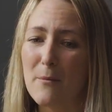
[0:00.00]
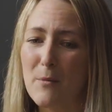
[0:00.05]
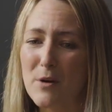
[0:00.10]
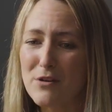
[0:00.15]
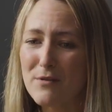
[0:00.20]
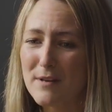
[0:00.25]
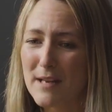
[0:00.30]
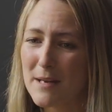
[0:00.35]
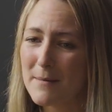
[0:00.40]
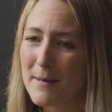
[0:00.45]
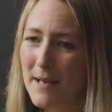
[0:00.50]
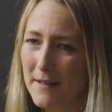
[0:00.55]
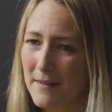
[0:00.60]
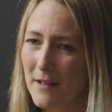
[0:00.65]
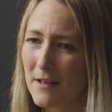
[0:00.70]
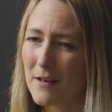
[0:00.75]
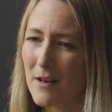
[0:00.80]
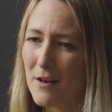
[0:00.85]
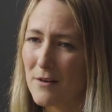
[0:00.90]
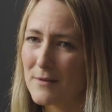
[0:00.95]
and when you keep
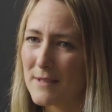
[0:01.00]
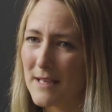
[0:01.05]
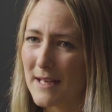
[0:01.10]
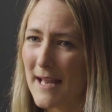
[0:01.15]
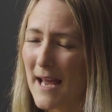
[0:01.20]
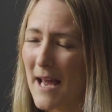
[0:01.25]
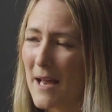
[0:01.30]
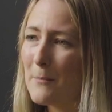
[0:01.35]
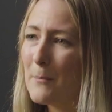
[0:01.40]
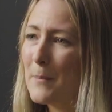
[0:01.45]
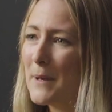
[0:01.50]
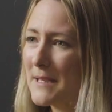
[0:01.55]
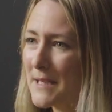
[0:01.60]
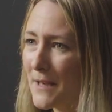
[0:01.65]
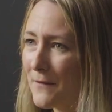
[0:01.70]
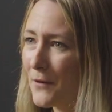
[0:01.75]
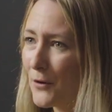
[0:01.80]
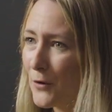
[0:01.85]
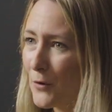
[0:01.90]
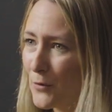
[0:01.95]
getting that nose, it can be
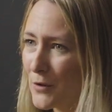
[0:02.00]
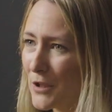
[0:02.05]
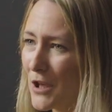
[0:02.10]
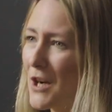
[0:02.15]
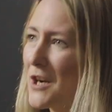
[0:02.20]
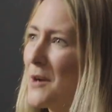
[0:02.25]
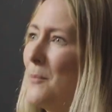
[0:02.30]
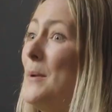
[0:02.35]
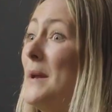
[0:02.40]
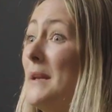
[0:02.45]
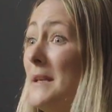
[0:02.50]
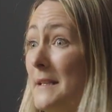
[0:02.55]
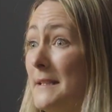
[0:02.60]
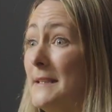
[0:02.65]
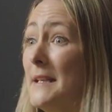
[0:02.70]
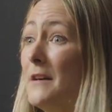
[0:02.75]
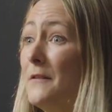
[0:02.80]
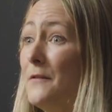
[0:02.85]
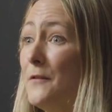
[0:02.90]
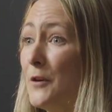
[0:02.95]
difficult to kind of pick
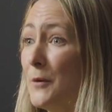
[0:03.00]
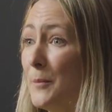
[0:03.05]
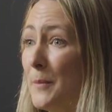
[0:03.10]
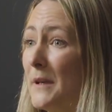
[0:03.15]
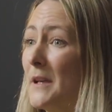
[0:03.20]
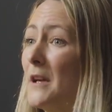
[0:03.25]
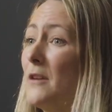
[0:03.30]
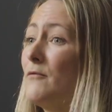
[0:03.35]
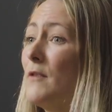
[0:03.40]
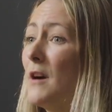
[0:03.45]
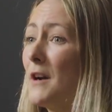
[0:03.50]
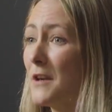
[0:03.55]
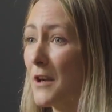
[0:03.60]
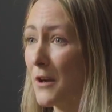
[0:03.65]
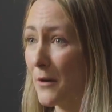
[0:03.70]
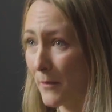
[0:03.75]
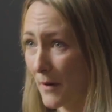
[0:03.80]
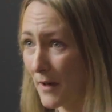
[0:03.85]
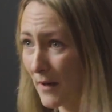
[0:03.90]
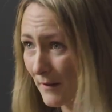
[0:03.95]
yourself up and go,
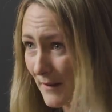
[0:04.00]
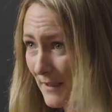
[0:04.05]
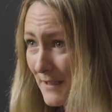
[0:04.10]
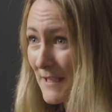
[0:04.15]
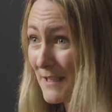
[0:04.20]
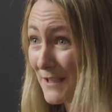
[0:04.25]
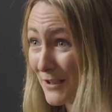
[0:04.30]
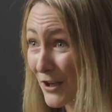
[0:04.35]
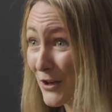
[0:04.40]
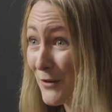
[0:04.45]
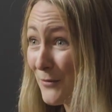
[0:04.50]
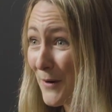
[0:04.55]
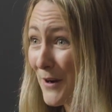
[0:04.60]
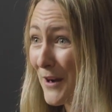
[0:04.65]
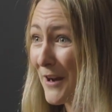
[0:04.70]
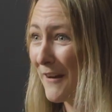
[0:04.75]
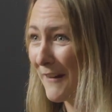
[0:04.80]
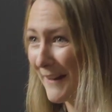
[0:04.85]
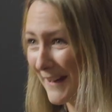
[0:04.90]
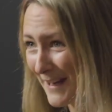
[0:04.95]
right, no, this is going to
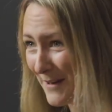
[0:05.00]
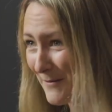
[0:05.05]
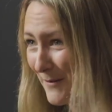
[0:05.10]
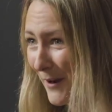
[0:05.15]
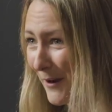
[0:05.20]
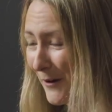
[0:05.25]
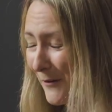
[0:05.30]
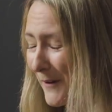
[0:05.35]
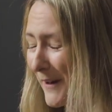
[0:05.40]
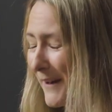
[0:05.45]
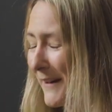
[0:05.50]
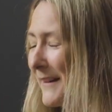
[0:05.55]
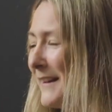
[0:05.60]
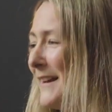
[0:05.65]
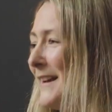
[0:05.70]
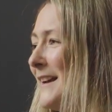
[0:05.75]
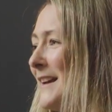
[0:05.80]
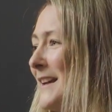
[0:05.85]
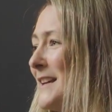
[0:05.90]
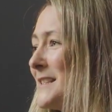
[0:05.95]
work, keep
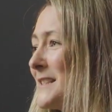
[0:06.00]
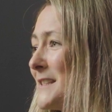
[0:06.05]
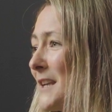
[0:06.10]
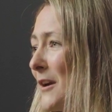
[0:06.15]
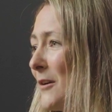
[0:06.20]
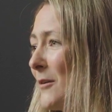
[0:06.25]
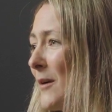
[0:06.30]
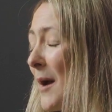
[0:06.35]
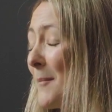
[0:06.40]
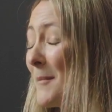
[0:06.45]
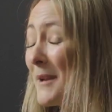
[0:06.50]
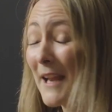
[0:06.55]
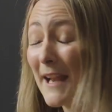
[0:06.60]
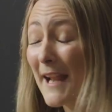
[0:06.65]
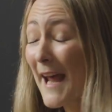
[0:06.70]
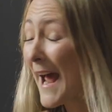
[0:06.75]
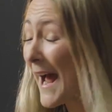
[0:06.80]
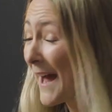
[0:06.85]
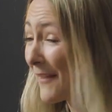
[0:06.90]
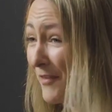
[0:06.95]
going. So, I
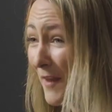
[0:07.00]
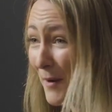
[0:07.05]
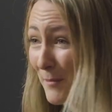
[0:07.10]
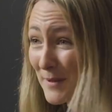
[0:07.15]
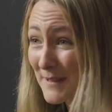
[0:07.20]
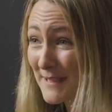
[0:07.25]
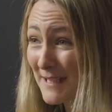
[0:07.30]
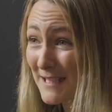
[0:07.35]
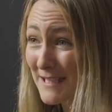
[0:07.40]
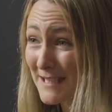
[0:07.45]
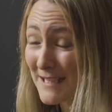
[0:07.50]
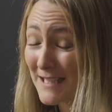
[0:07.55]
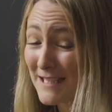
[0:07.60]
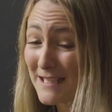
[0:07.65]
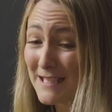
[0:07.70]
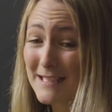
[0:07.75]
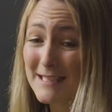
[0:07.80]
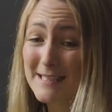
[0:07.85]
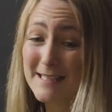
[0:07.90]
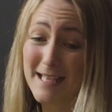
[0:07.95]
mean, and I had that
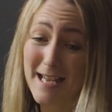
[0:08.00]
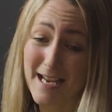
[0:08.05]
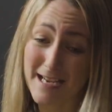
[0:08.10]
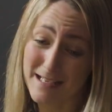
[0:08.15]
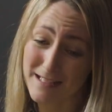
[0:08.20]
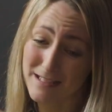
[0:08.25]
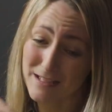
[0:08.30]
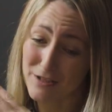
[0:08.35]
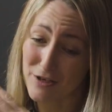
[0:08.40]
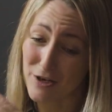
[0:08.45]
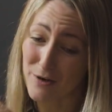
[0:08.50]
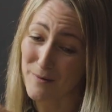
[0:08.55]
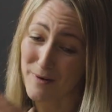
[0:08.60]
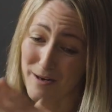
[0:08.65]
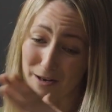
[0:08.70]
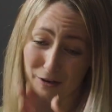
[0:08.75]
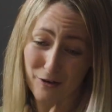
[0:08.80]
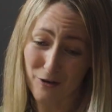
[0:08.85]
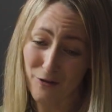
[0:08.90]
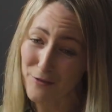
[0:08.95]
persistence and, you
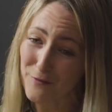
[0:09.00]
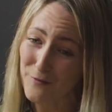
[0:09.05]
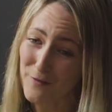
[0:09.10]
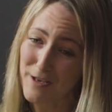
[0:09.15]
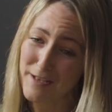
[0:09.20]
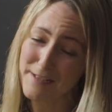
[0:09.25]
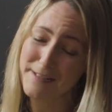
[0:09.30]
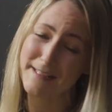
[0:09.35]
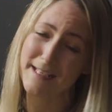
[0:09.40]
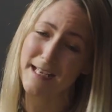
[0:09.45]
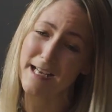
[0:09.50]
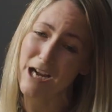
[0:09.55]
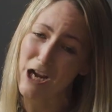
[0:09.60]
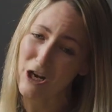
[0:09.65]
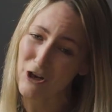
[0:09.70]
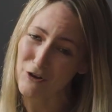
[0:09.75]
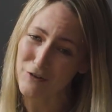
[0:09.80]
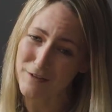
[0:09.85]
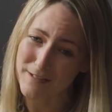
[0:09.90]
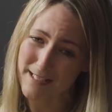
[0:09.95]
know, I got the first
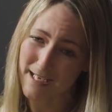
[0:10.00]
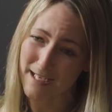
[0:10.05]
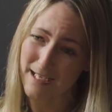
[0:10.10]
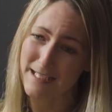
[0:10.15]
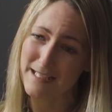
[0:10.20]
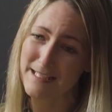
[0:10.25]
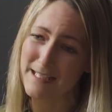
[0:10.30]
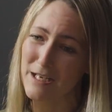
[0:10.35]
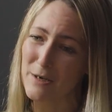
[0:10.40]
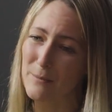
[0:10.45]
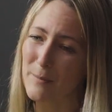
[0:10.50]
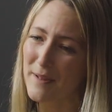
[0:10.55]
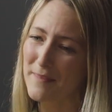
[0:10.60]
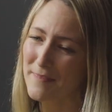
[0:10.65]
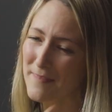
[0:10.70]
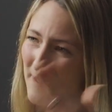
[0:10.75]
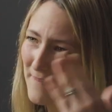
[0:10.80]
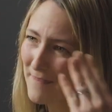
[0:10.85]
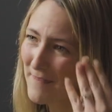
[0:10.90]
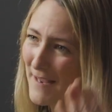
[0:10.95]
deal, I got the second deal,
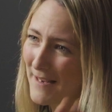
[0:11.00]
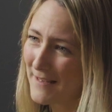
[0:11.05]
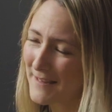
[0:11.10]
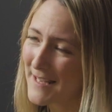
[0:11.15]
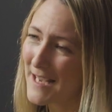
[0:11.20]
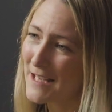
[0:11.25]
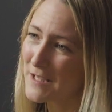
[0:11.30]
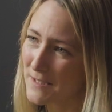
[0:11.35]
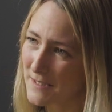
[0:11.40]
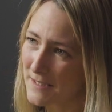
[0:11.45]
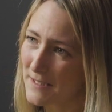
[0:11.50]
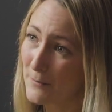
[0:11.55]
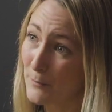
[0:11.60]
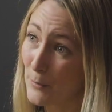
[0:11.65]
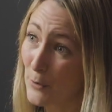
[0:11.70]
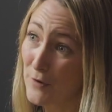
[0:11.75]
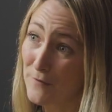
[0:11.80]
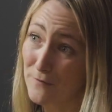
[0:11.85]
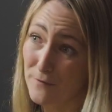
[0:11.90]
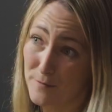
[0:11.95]
but then that's
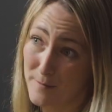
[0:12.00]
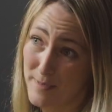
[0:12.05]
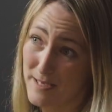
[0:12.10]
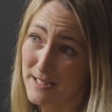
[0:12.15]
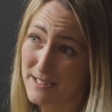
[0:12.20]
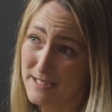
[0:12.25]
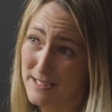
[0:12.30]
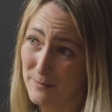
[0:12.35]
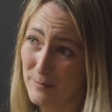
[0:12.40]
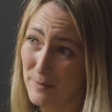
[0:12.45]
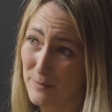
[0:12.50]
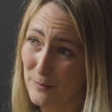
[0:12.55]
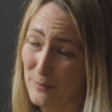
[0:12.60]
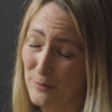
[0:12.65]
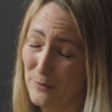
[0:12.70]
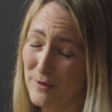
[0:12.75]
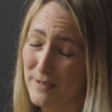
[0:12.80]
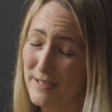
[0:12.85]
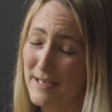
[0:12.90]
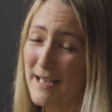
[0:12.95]
the point for me, the
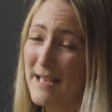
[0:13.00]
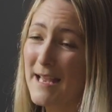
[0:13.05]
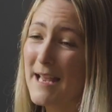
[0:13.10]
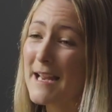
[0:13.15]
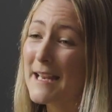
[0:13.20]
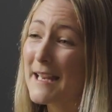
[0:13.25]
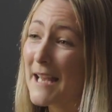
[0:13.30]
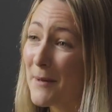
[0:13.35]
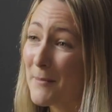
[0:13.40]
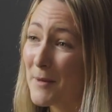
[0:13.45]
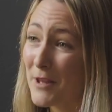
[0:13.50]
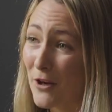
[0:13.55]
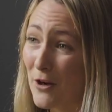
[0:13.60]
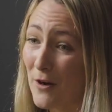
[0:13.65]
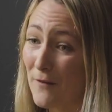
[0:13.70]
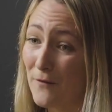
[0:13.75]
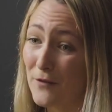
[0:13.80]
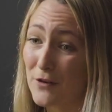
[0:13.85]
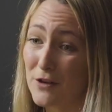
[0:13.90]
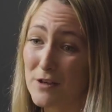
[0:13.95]
tipping point. It gave me the
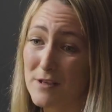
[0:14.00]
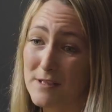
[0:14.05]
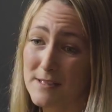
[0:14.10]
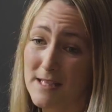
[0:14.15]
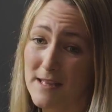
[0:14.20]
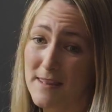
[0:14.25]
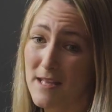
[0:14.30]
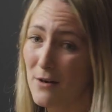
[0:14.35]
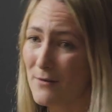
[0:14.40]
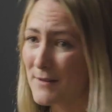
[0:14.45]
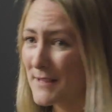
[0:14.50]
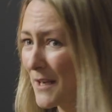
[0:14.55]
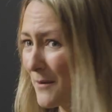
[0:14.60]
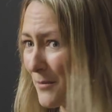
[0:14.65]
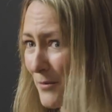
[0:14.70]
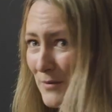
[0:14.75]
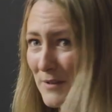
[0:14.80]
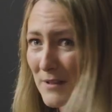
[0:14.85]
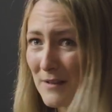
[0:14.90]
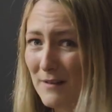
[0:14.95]
confidence. And then I was
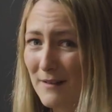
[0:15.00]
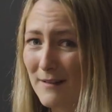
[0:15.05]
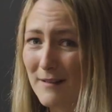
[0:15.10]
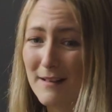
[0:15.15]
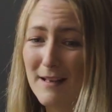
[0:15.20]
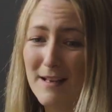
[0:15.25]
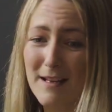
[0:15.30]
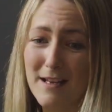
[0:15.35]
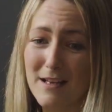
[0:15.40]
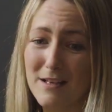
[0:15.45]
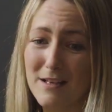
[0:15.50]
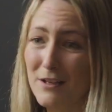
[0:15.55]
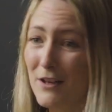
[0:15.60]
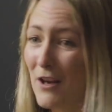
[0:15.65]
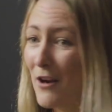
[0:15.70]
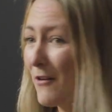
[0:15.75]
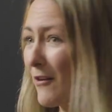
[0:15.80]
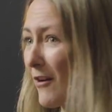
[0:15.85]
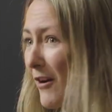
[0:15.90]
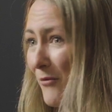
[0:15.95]
able to
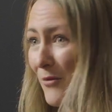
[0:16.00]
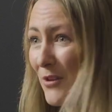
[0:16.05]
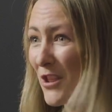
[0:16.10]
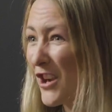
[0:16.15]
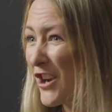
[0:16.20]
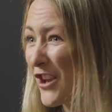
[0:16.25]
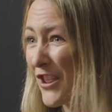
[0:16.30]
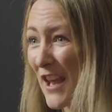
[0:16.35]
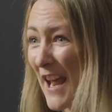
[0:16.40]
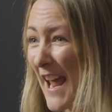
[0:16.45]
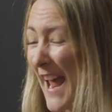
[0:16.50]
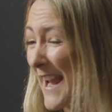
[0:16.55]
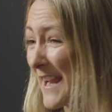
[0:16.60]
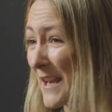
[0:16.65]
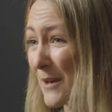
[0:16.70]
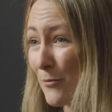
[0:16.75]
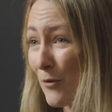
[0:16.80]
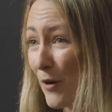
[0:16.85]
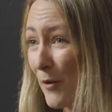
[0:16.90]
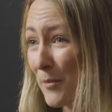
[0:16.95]
go live with another
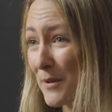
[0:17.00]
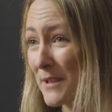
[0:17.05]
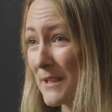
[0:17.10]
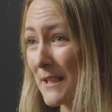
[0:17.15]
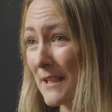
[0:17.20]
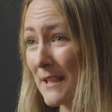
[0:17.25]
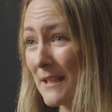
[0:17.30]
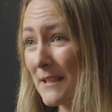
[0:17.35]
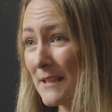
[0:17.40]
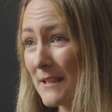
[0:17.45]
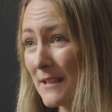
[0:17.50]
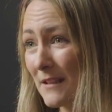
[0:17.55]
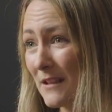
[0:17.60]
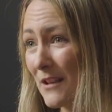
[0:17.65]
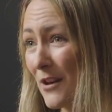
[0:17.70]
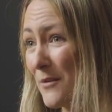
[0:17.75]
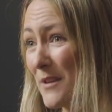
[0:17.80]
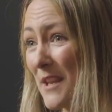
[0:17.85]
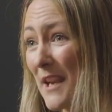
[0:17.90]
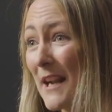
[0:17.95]
8 properties,
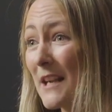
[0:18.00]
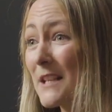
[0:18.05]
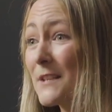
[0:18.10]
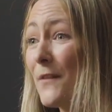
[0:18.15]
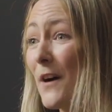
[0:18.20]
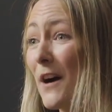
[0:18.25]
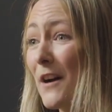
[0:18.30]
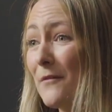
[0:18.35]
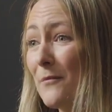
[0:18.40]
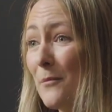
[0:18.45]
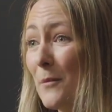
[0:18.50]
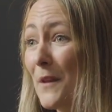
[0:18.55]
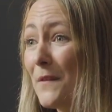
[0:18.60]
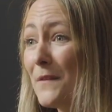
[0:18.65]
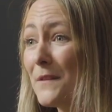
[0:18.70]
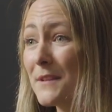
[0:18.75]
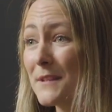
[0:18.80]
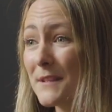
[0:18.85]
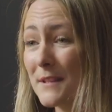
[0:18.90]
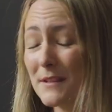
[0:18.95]
you know, in the next 5
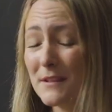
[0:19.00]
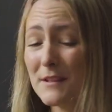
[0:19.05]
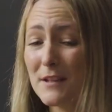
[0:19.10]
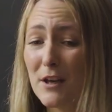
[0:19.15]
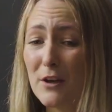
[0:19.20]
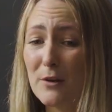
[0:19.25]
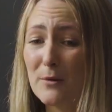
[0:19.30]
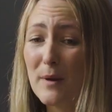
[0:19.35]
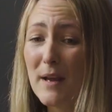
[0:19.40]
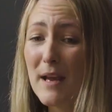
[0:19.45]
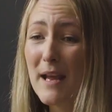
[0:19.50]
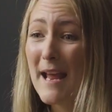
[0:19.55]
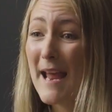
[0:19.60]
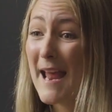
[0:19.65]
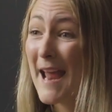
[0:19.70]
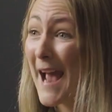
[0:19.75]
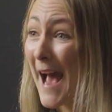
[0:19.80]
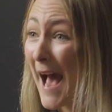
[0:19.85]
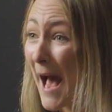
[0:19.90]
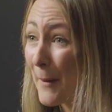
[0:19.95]
months. Yeah. So
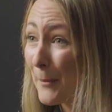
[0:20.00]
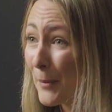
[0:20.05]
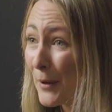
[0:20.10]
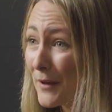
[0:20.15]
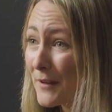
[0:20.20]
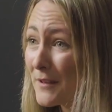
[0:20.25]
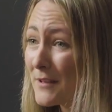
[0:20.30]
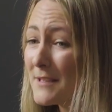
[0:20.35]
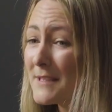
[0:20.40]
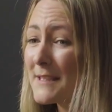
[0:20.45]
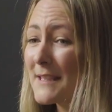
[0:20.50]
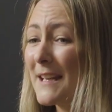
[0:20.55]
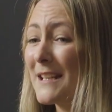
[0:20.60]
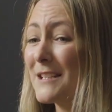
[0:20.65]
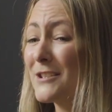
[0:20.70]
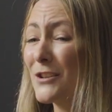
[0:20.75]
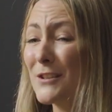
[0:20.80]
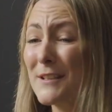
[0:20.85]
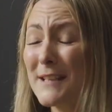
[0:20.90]
it happens. It